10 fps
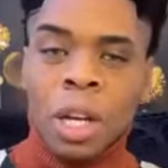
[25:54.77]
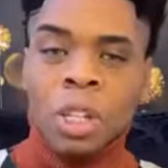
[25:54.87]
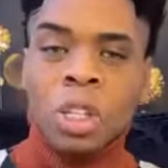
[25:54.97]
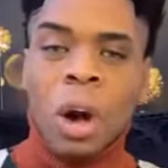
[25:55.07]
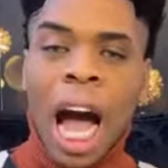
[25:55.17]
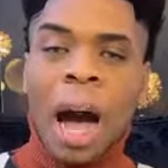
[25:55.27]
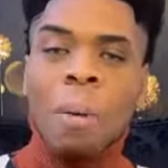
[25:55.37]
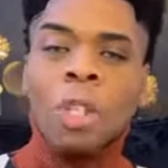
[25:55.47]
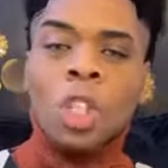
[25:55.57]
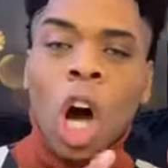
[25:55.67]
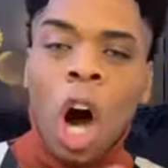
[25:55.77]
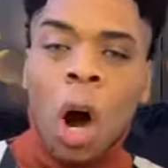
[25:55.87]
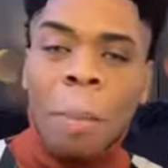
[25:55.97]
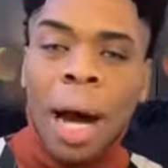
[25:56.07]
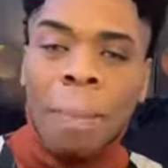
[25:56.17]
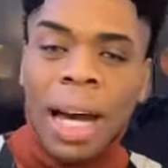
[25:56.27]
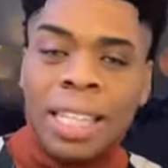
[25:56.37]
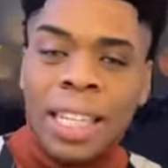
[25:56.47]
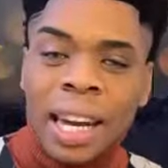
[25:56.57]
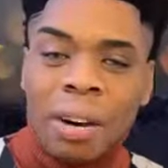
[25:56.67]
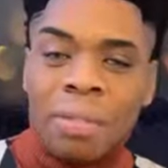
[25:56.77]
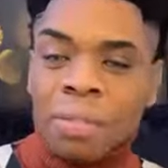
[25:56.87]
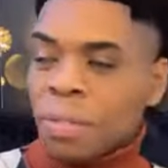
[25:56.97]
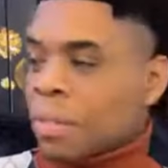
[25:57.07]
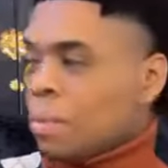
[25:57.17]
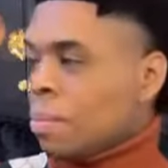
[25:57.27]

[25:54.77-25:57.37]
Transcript: So I was all by myself.